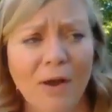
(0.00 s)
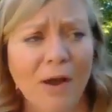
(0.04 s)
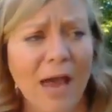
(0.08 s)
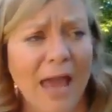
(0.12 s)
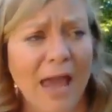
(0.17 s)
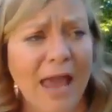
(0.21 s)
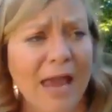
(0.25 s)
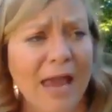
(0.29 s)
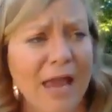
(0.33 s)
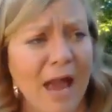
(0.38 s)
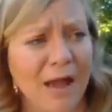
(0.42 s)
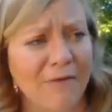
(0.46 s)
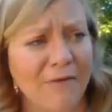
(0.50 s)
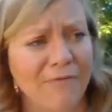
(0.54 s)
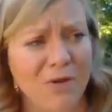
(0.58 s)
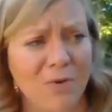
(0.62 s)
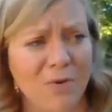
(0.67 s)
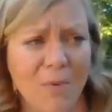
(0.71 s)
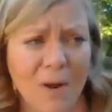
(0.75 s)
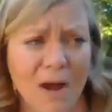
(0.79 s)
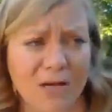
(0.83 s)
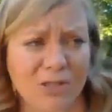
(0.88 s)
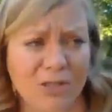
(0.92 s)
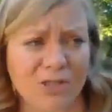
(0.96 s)
Hey, have you
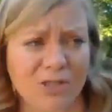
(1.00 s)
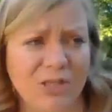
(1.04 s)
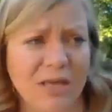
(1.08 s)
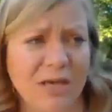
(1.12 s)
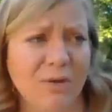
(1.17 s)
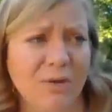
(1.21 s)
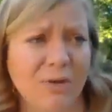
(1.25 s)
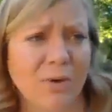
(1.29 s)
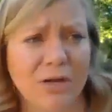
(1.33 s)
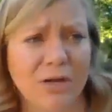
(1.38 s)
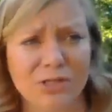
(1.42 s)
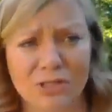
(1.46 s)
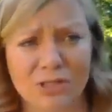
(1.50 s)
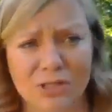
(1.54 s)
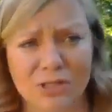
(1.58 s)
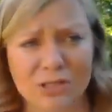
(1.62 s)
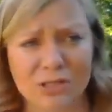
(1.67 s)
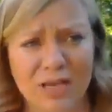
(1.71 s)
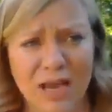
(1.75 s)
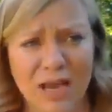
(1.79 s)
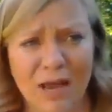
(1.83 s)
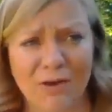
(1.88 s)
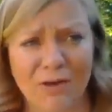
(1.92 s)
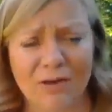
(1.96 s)
washed the oranges
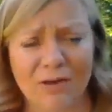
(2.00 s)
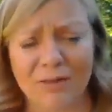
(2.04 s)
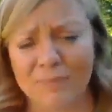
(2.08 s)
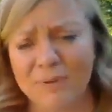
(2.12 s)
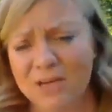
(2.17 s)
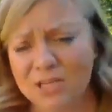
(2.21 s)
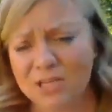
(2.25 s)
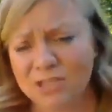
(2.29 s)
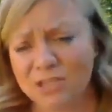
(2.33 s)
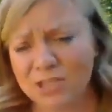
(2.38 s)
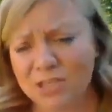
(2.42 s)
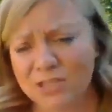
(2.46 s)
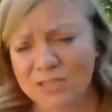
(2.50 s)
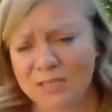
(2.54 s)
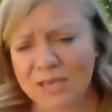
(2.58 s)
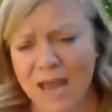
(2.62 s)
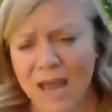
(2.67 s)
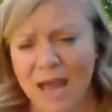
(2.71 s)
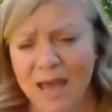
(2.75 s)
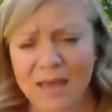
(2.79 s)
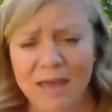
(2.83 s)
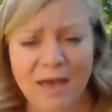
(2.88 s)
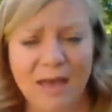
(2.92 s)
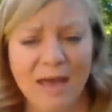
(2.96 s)
yet or the peaches
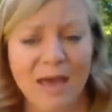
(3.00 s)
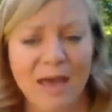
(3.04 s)
yet?